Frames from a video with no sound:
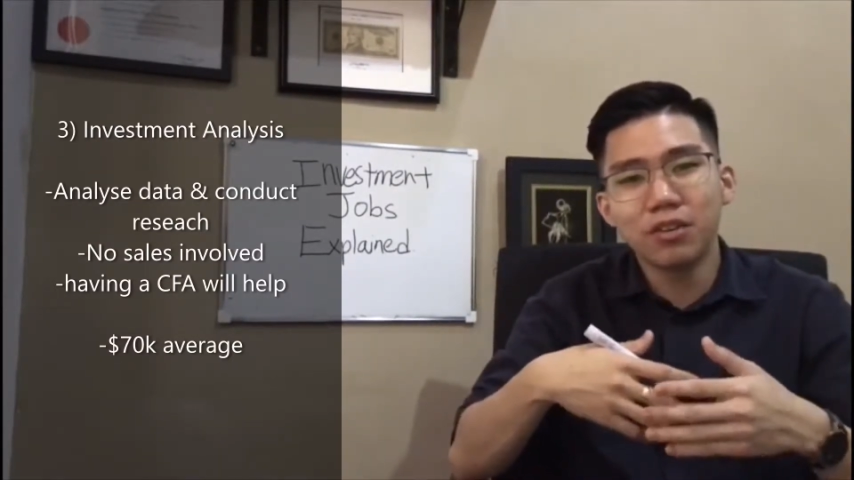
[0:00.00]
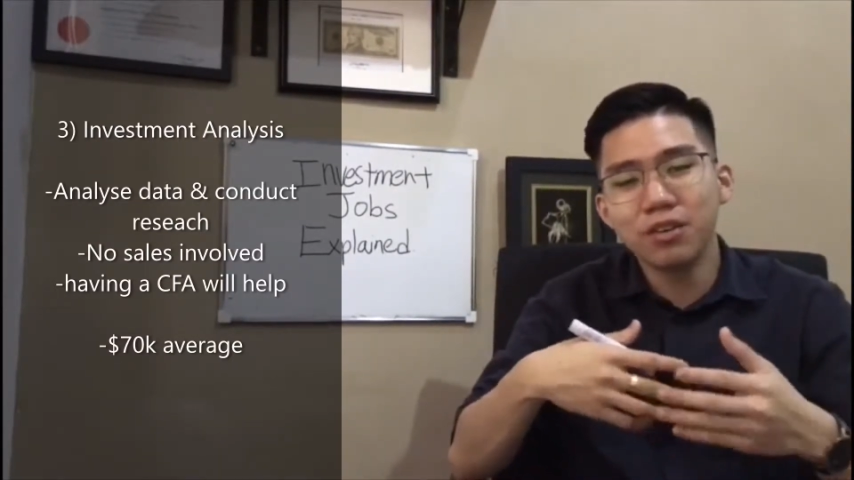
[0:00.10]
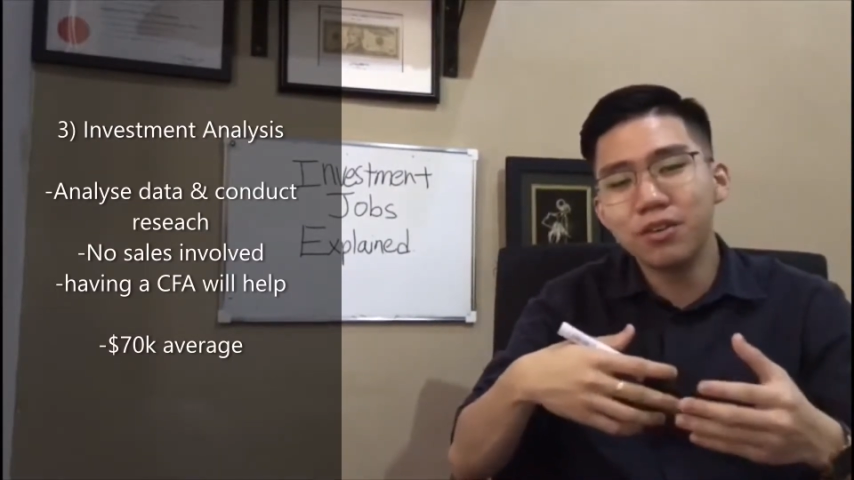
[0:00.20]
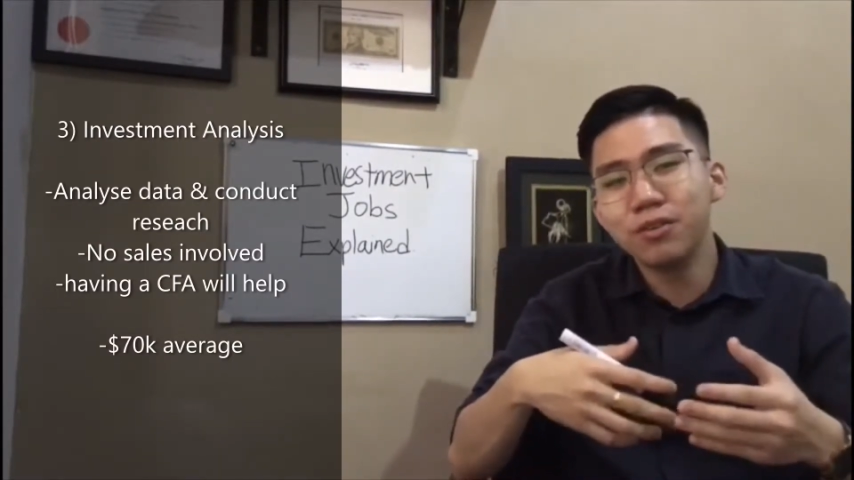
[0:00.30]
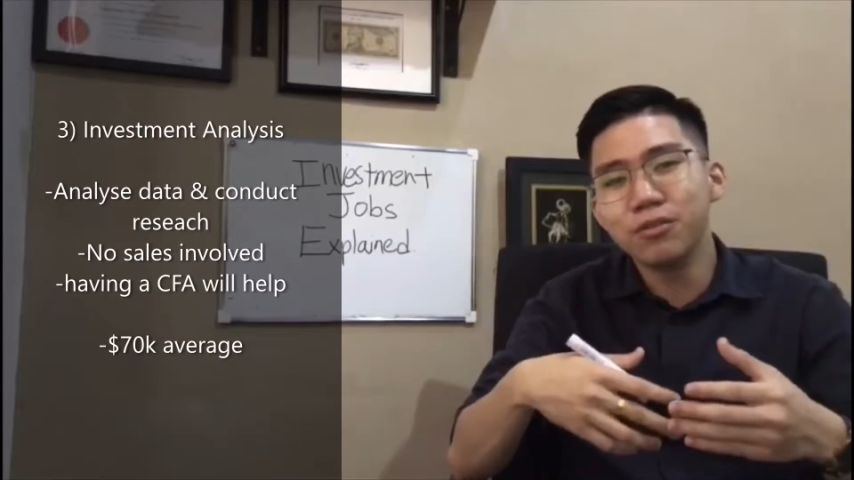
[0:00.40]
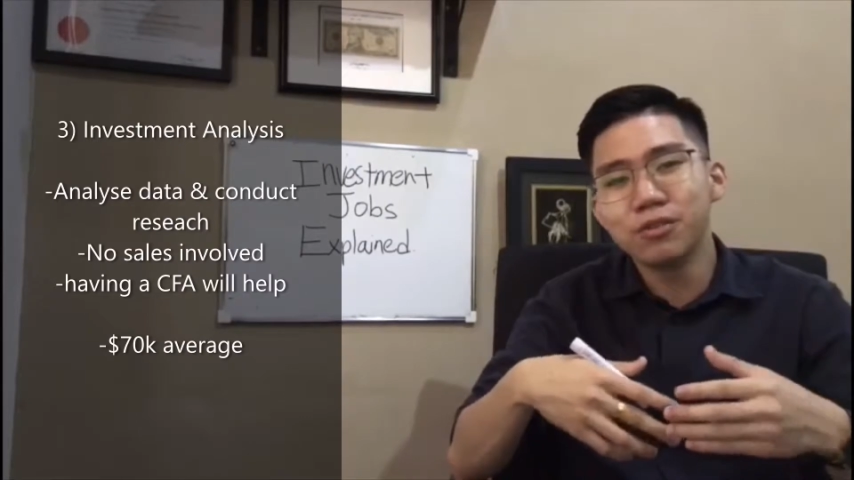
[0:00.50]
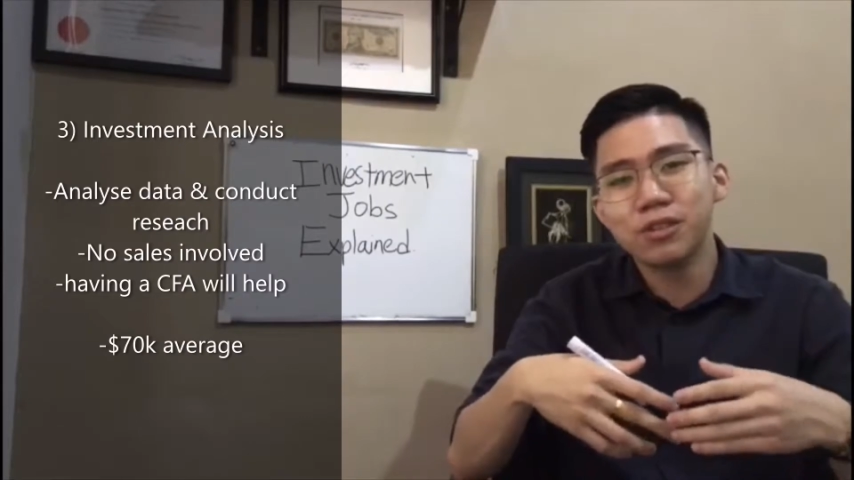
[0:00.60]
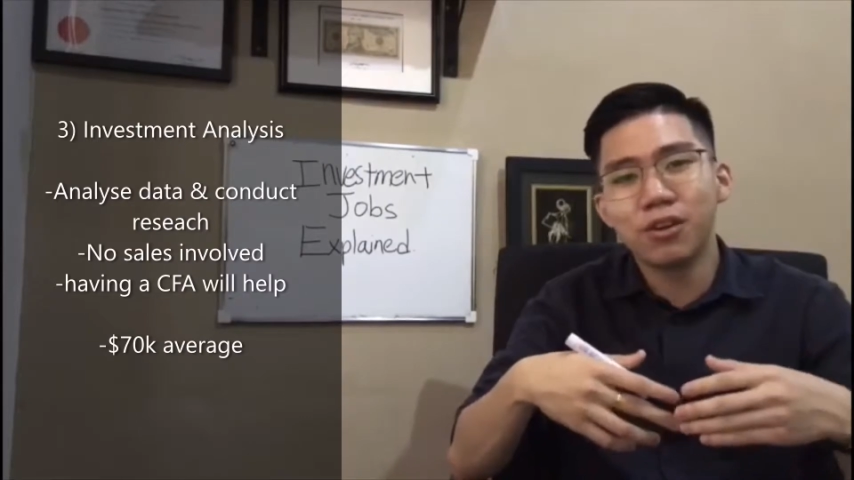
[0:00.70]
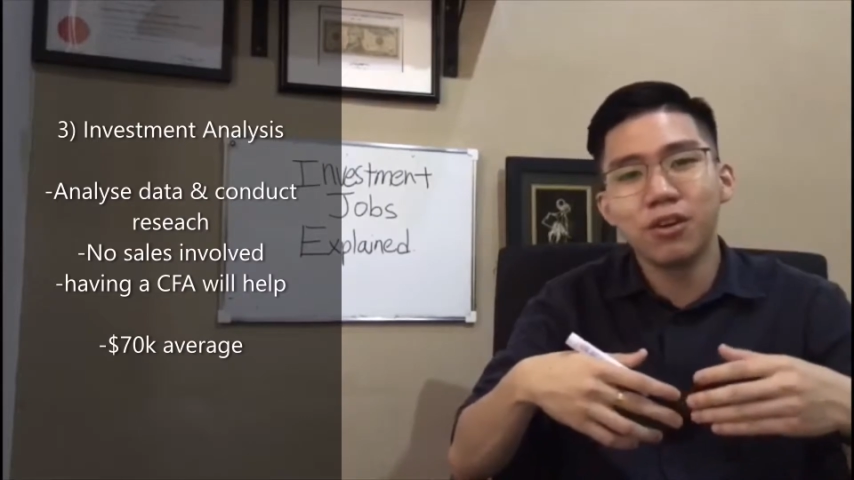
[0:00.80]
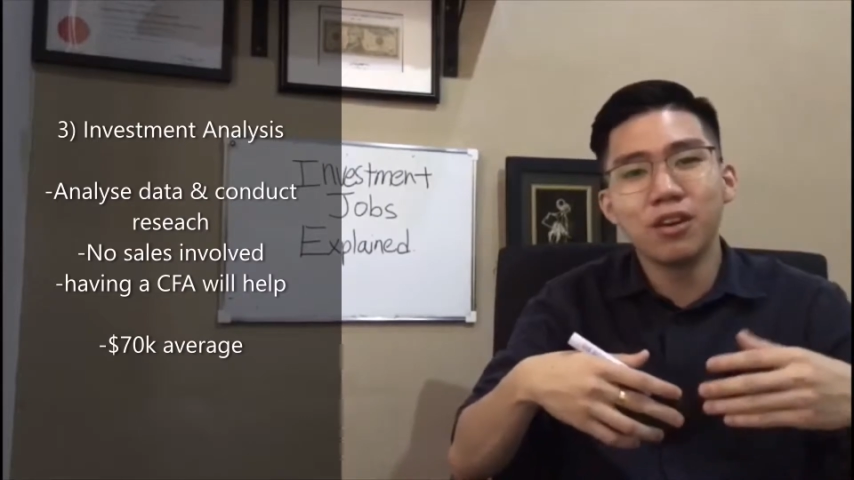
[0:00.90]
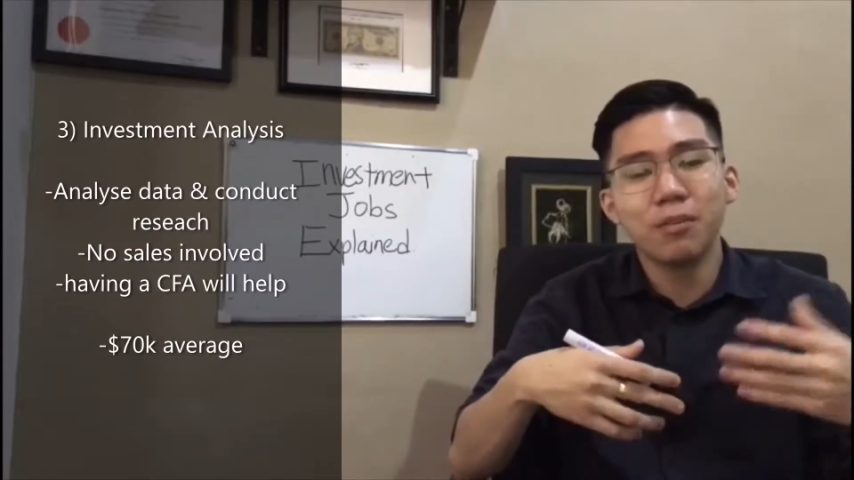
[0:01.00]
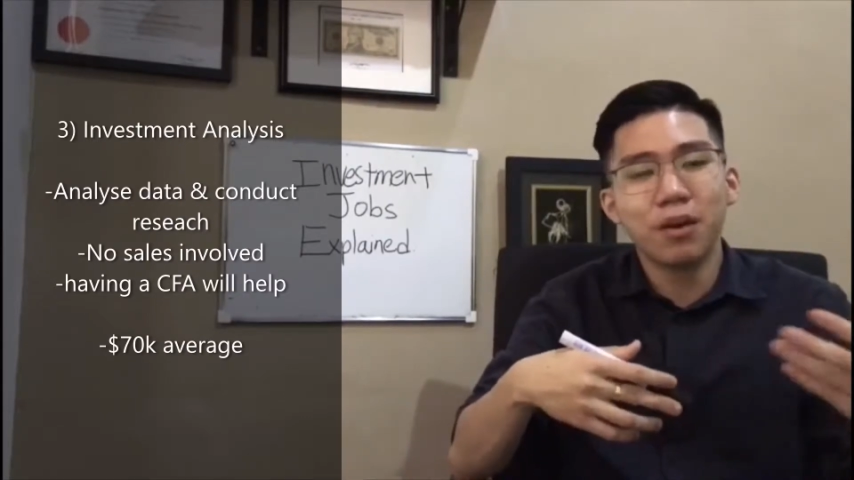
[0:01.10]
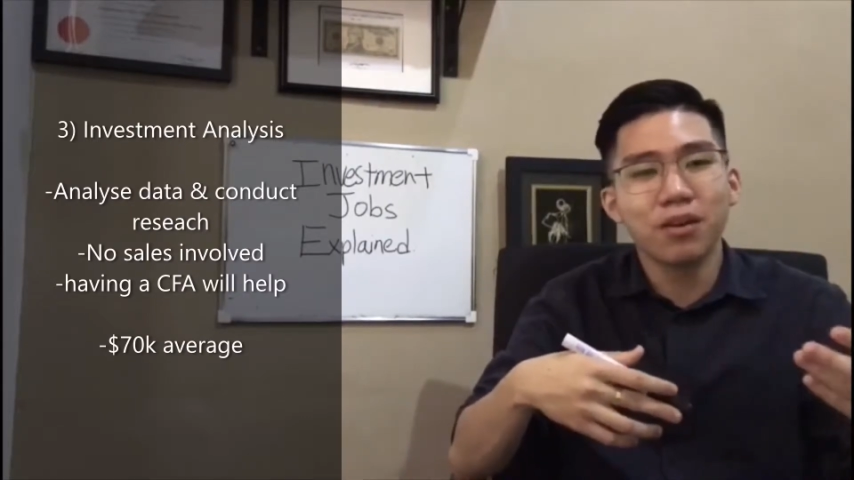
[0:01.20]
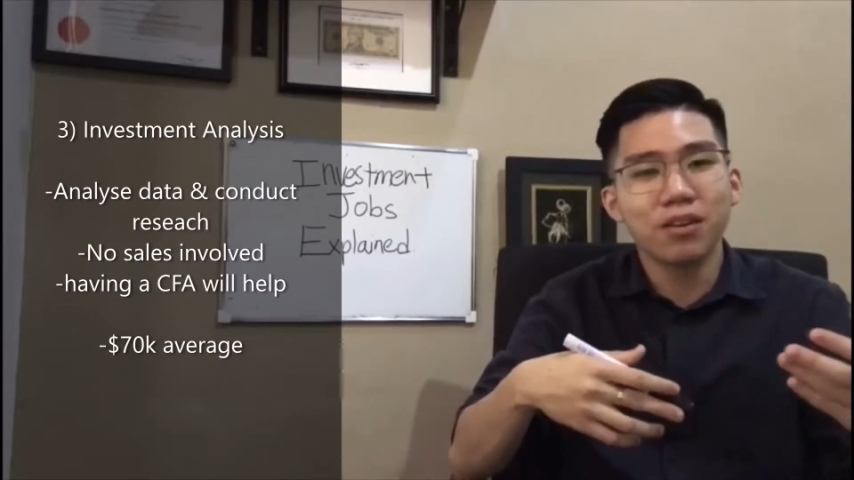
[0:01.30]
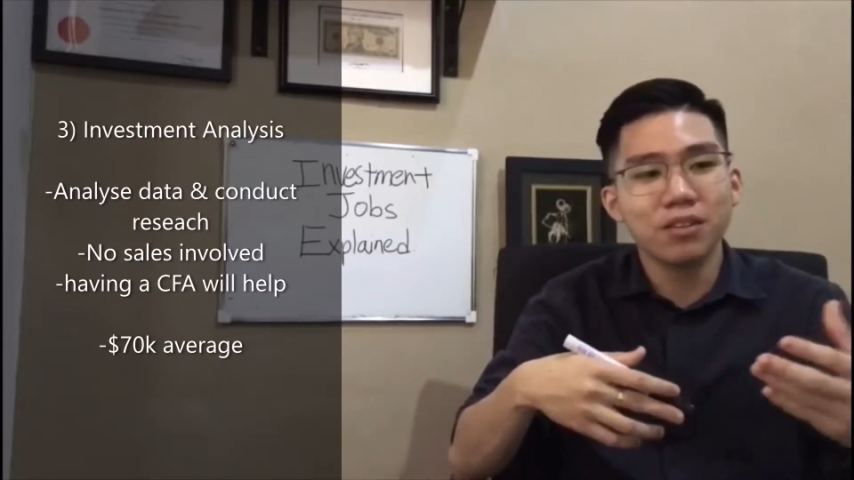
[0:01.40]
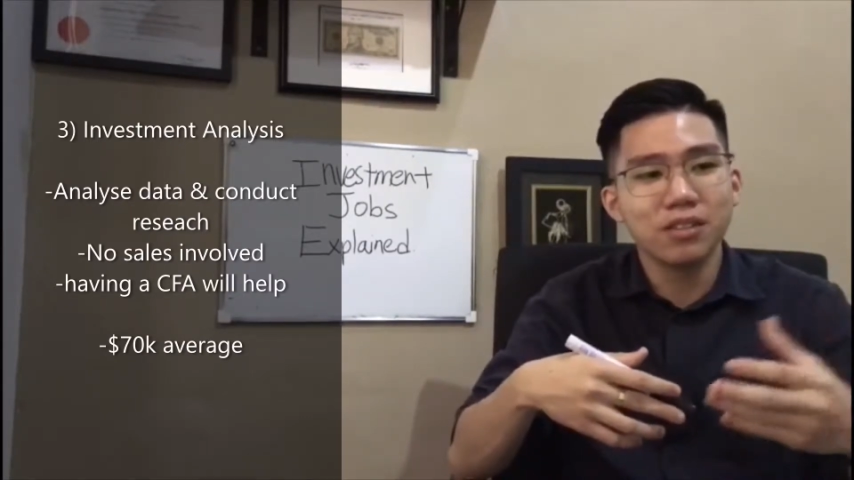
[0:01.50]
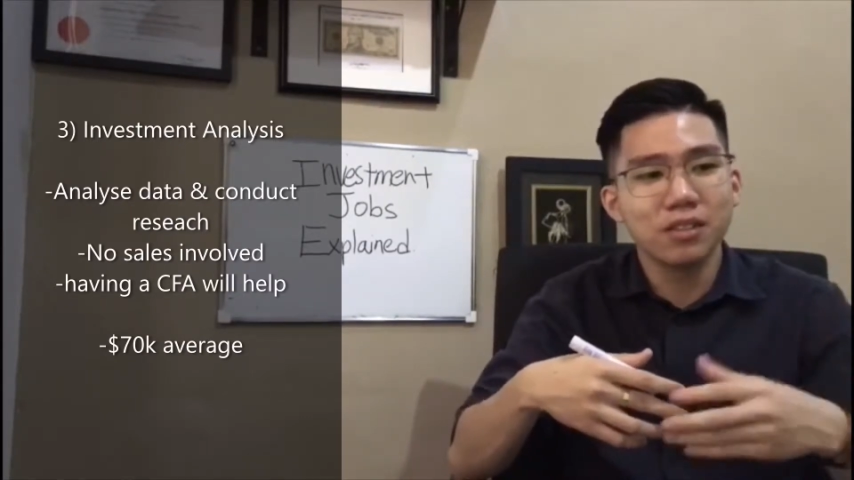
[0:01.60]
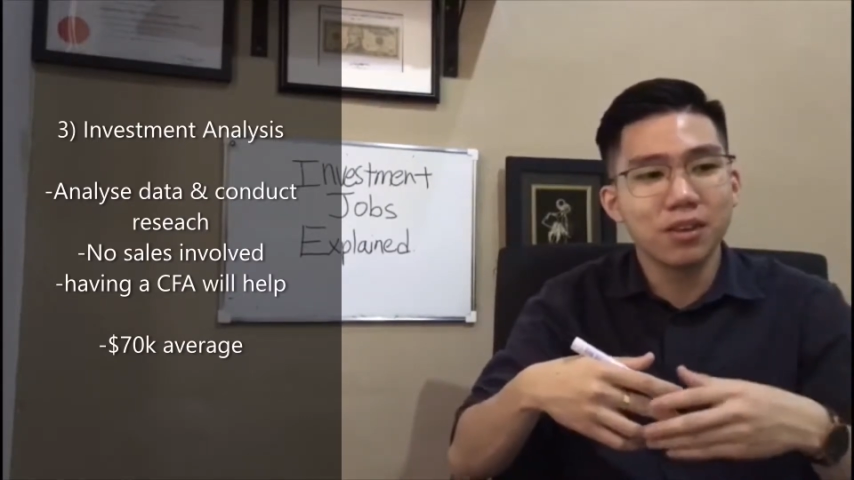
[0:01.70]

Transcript: news or in the markets.